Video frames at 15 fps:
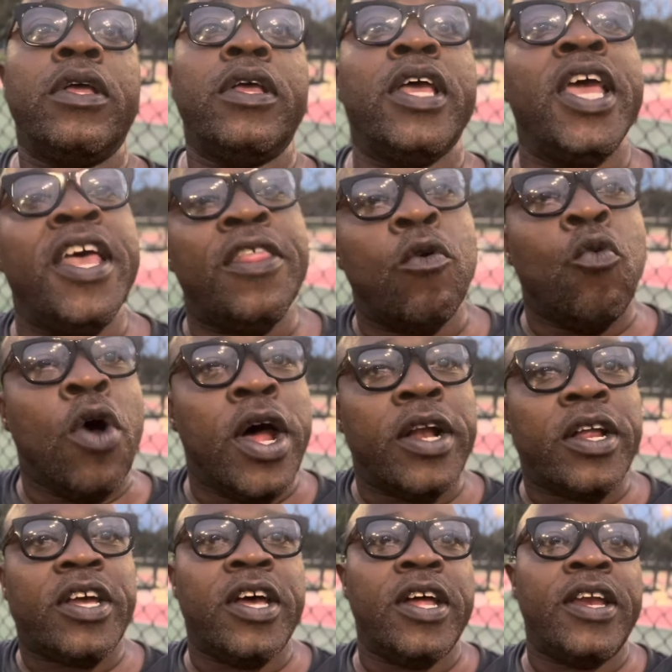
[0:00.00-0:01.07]
Either one
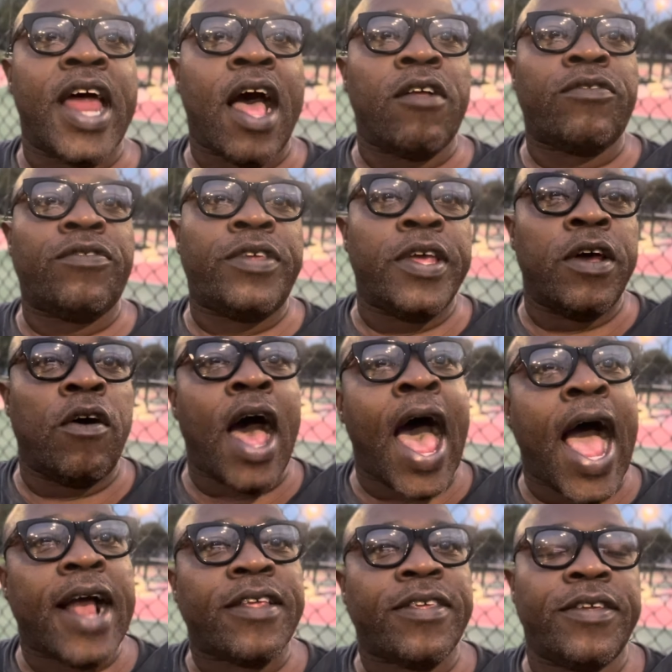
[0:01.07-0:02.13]
could now sell
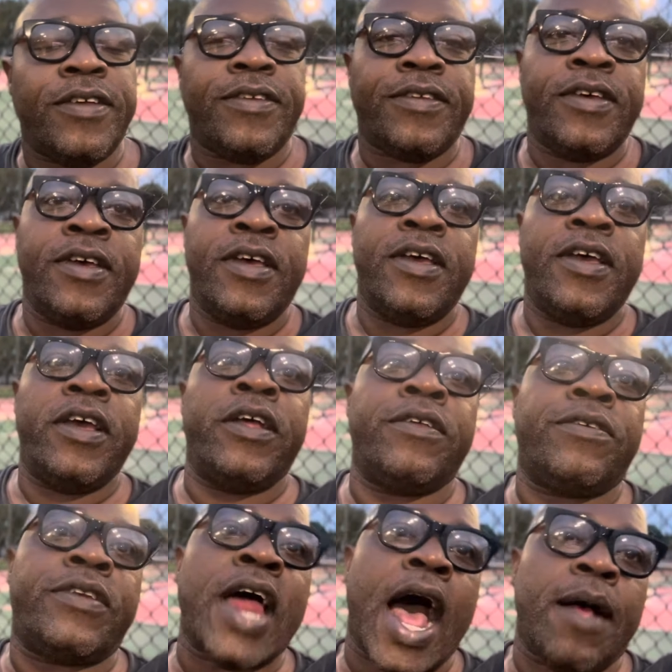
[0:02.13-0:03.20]
oxys and
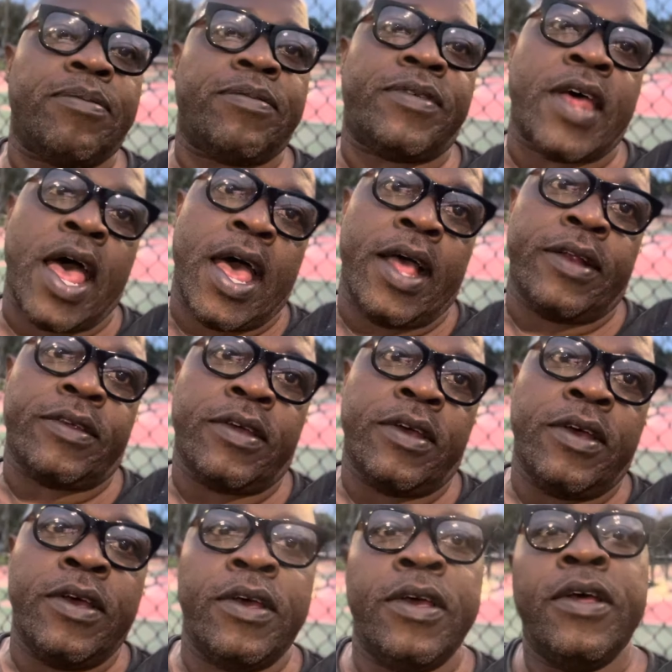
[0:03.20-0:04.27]
stop signs.
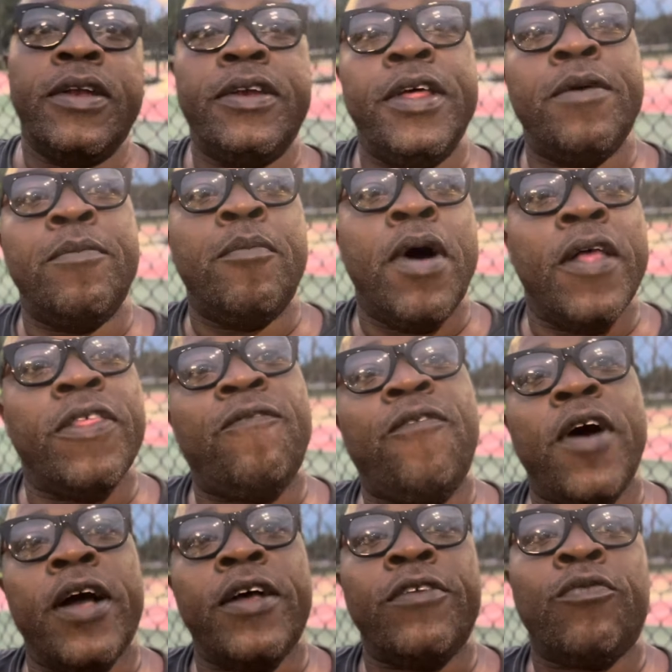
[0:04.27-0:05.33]
Them
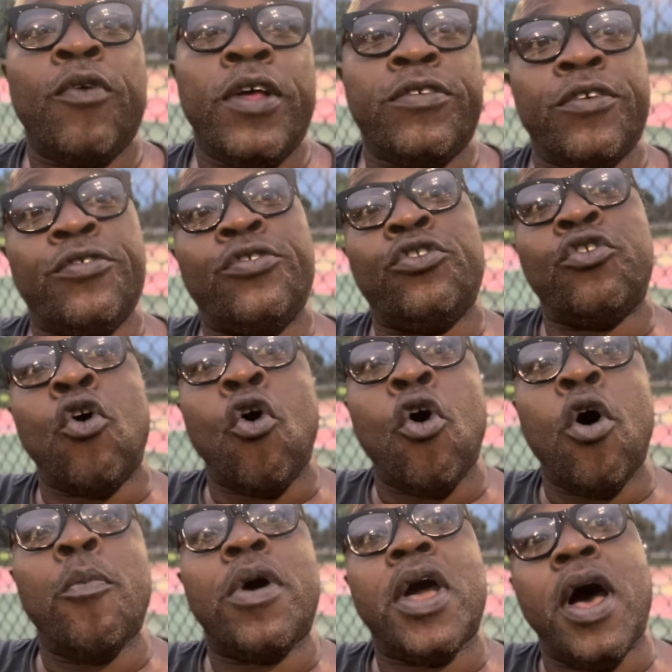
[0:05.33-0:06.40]
motherfuckers was a
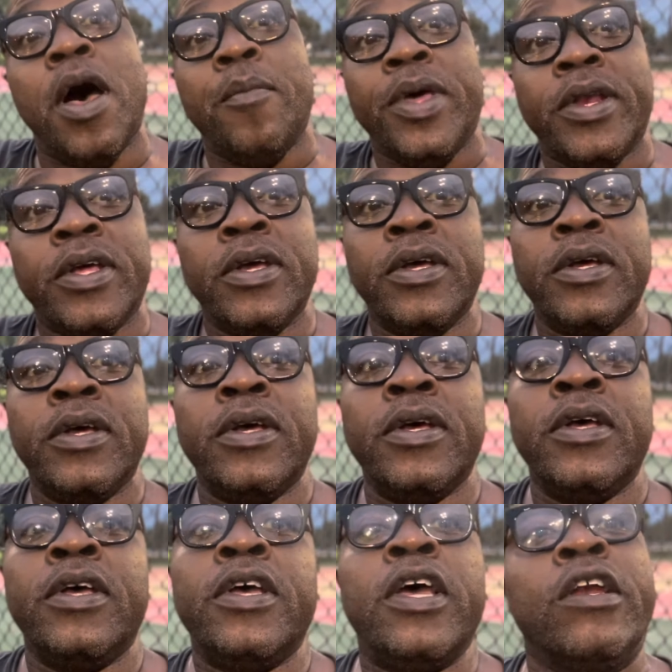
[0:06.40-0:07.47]
storm coming,
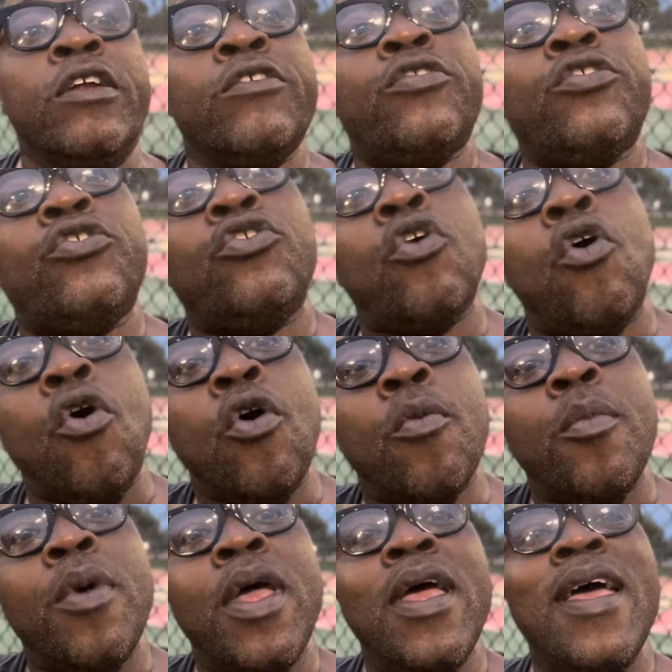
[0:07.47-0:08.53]
and the
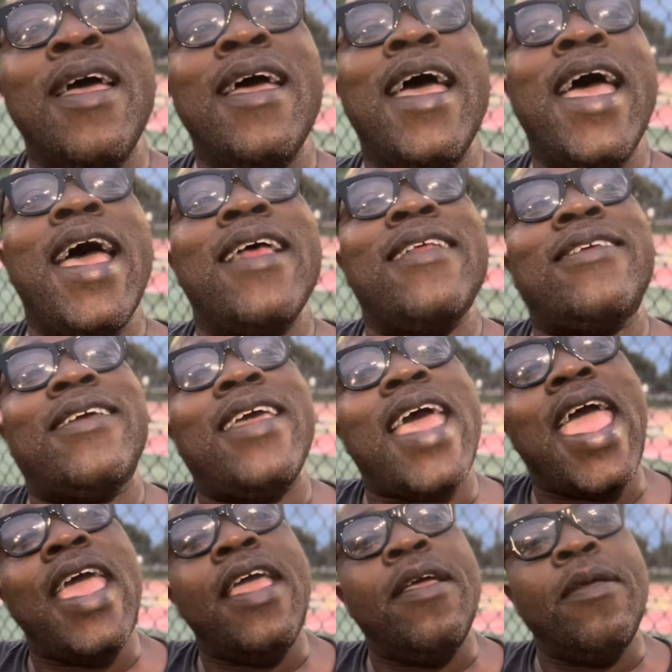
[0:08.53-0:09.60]
storm has
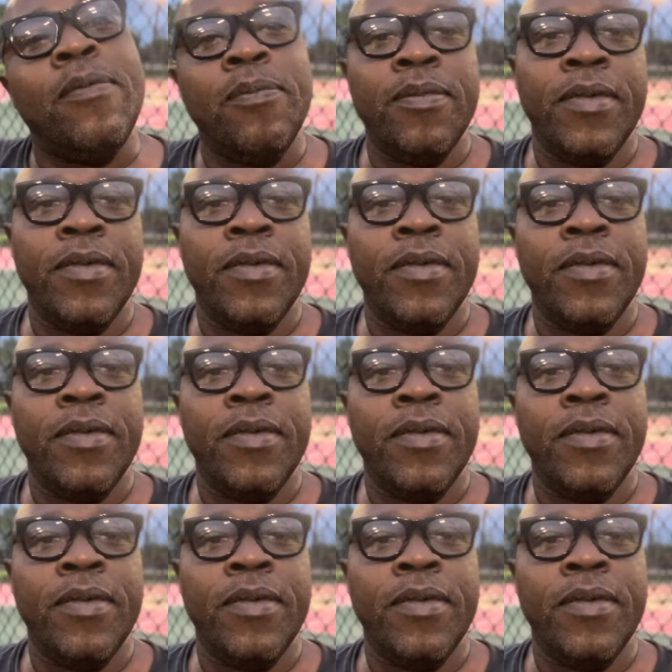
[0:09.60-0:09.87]
came.